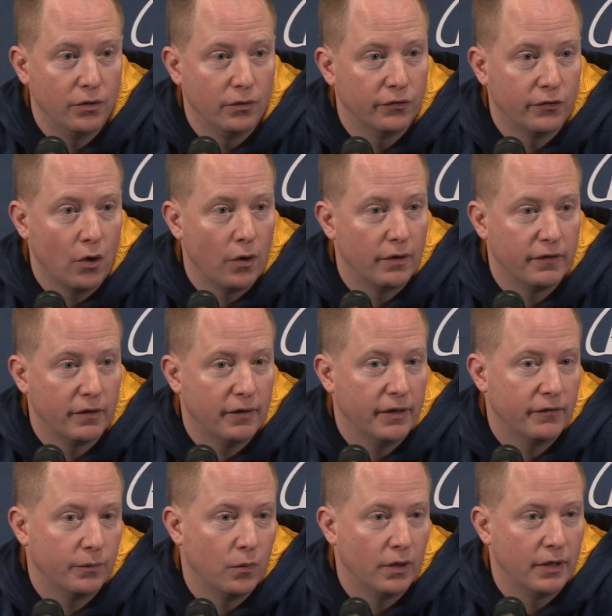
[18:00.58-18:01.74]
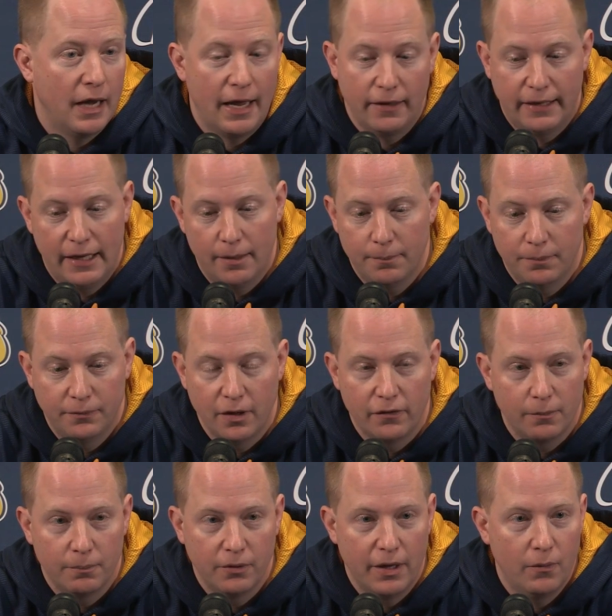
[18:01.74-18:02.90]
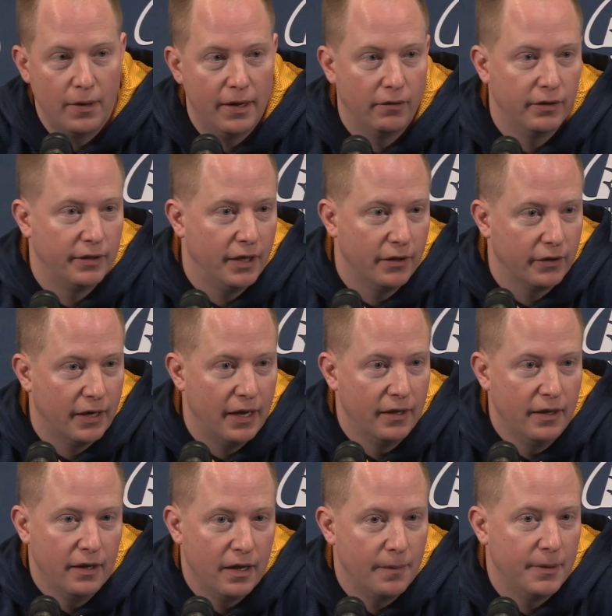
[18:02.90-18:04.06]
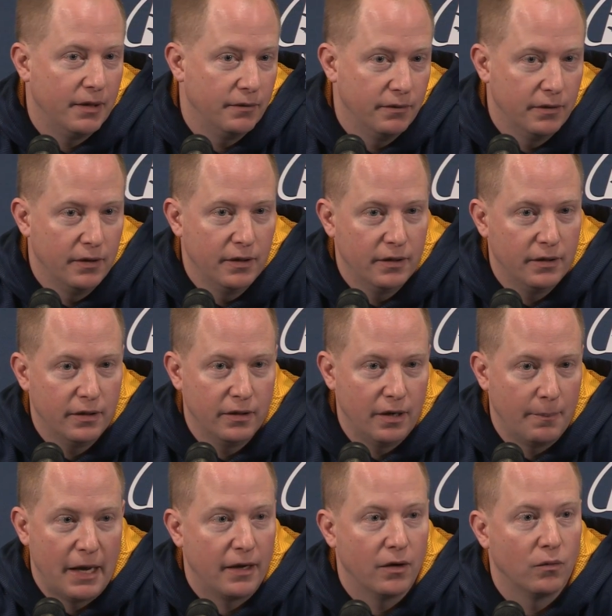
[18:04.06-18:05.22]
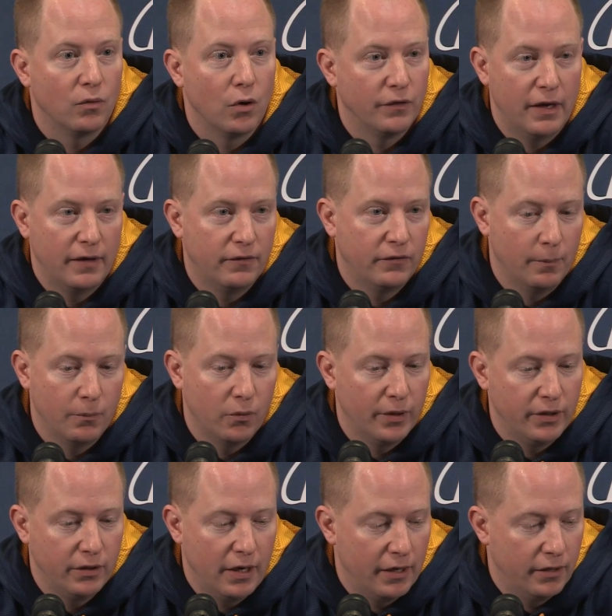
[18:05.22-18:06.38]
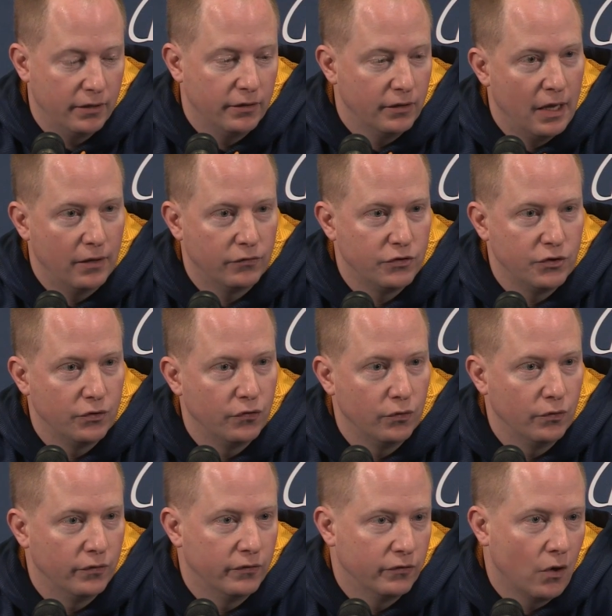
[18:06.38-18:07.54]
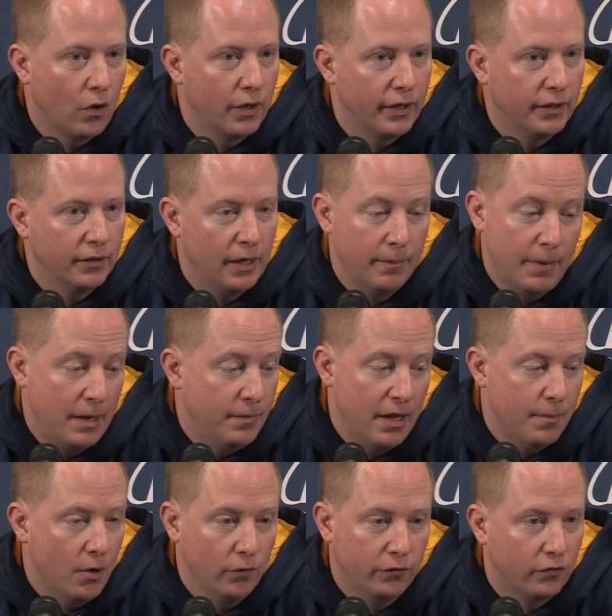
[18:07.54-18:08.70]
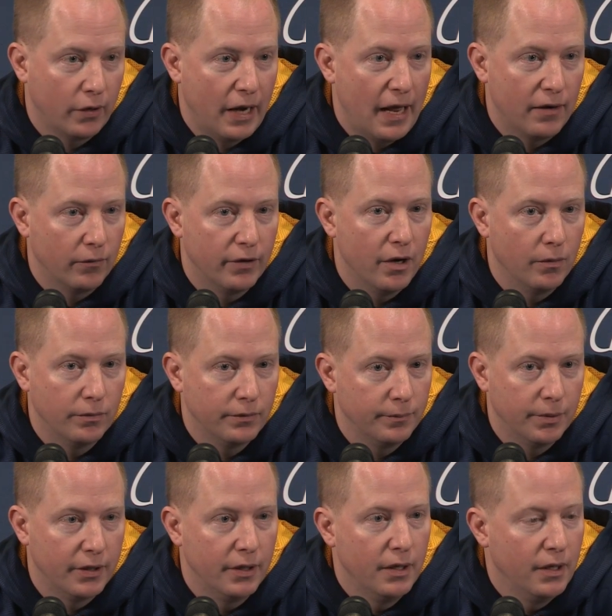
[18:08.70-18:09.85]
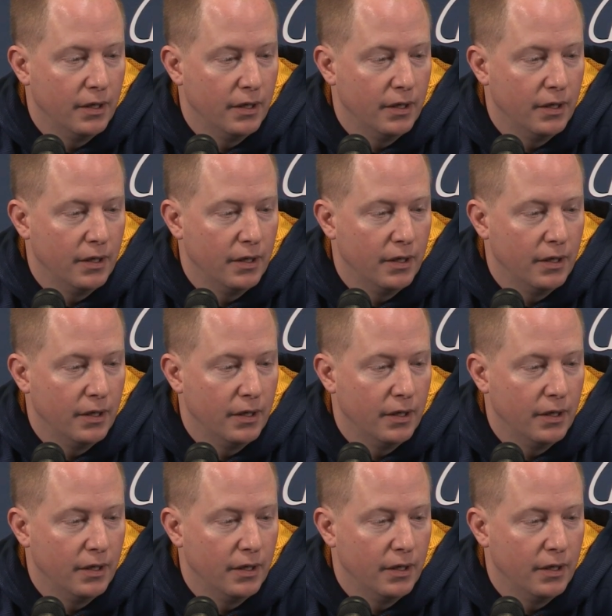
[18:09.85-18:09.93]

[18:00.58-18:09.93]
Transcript: who starts unless one guy can't doesn't play well and the other guy. I mean, yeah, I'm not going to rotate. At some point, you got to. I'll choose who's starting, and maybe they both start. I don't know, but